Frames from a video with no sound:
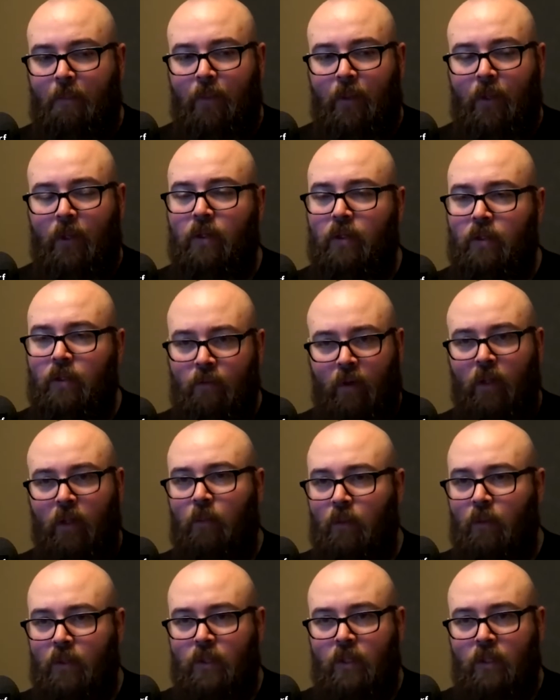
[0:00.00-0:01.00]
there are
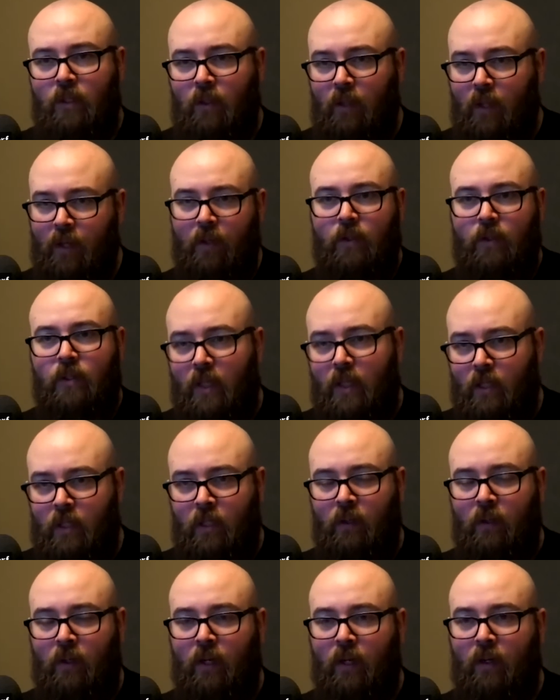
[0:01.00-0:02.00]
developers in Lagos,
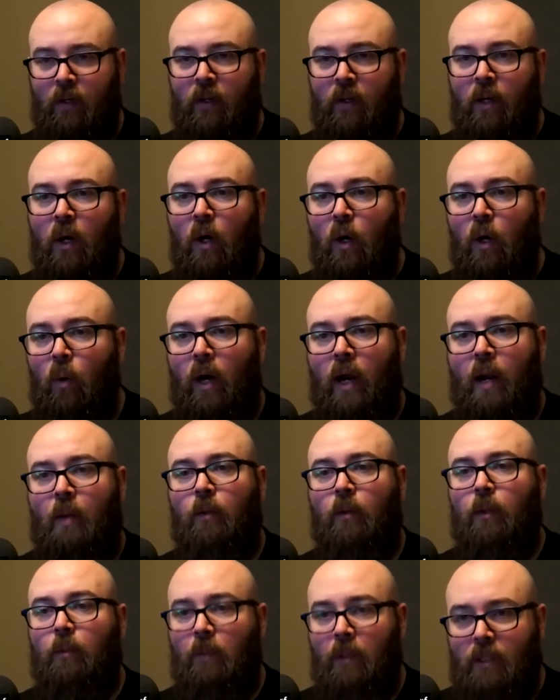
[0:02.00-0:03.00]
Nigeria who are
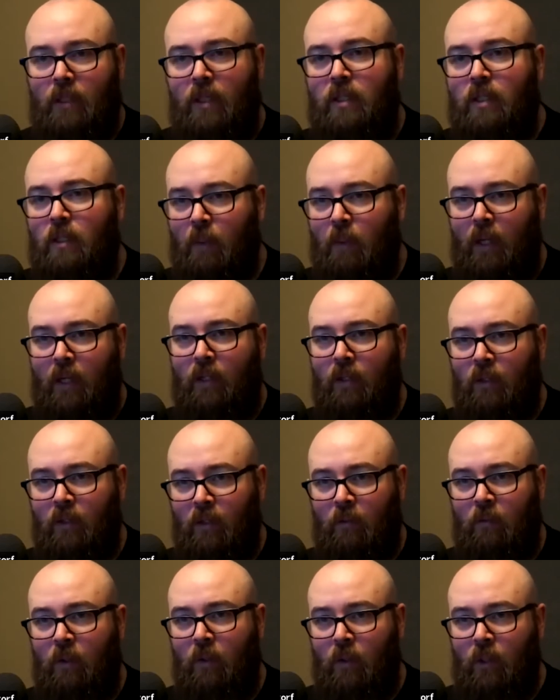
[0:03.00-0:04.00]
able to participate in the
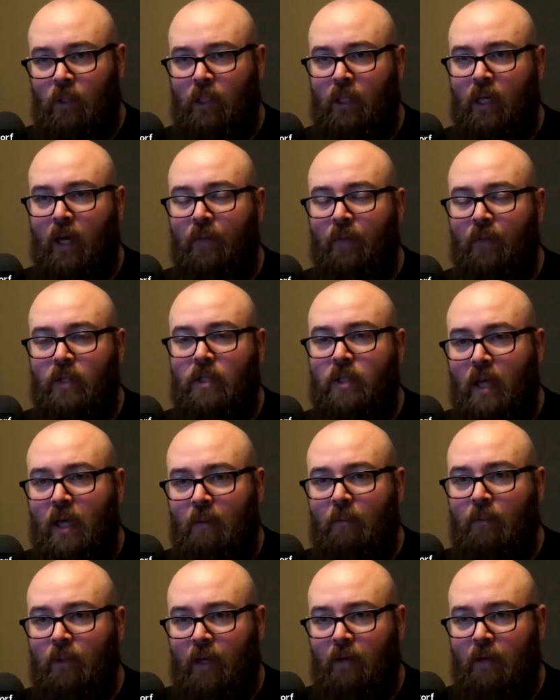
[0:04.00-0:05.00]
community at the
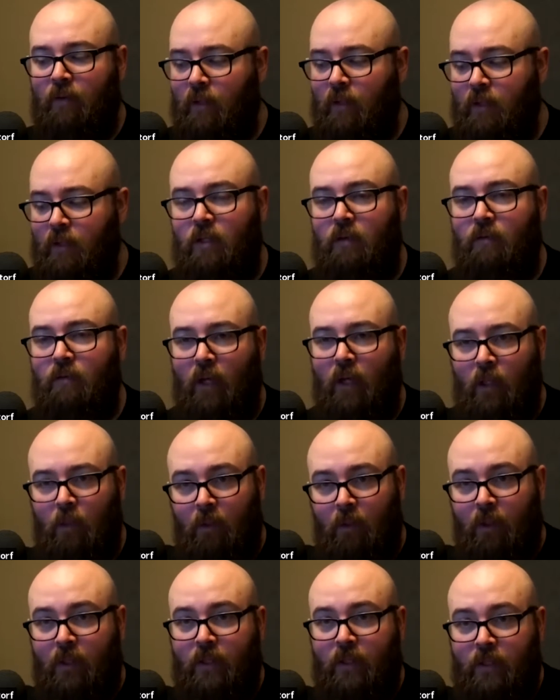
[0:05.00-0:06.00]
same level as a
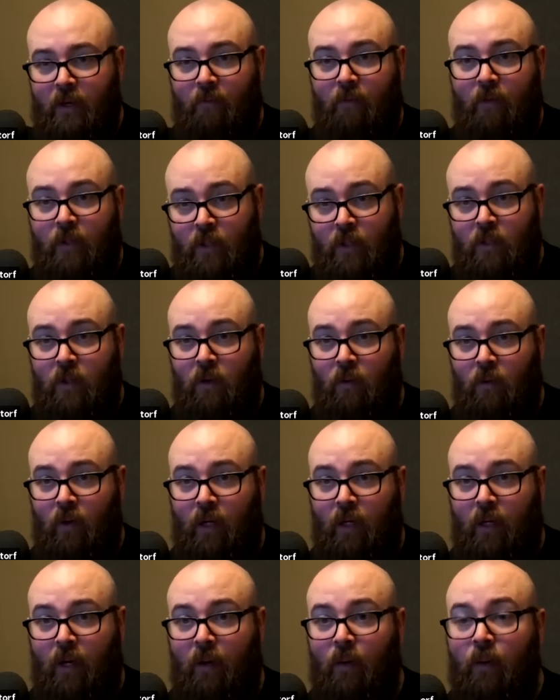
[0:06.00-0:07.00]
developer in San Francisco
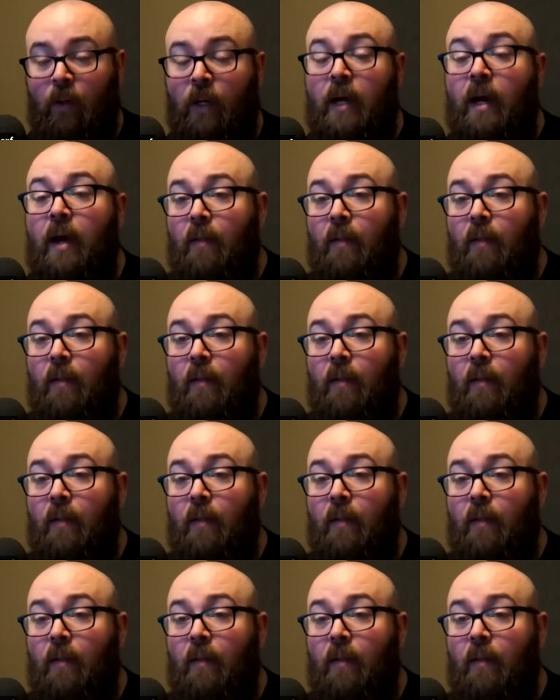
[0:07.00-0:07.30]
right now.